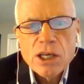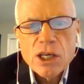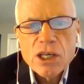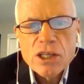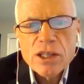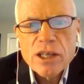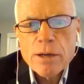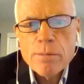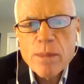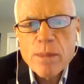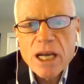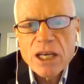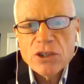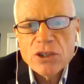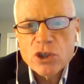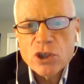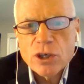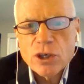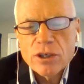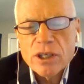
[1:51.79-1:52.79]
He then
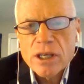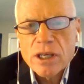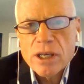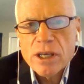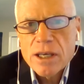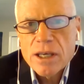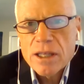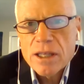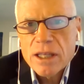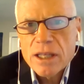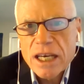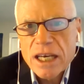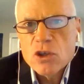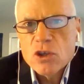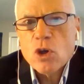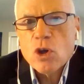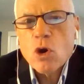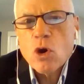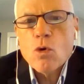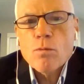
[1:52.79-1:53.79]
mentioned that
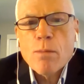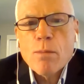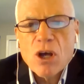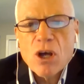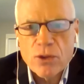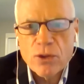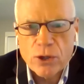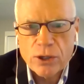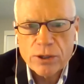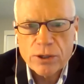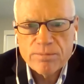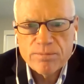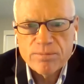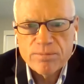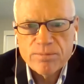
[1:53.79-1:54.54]
his own mother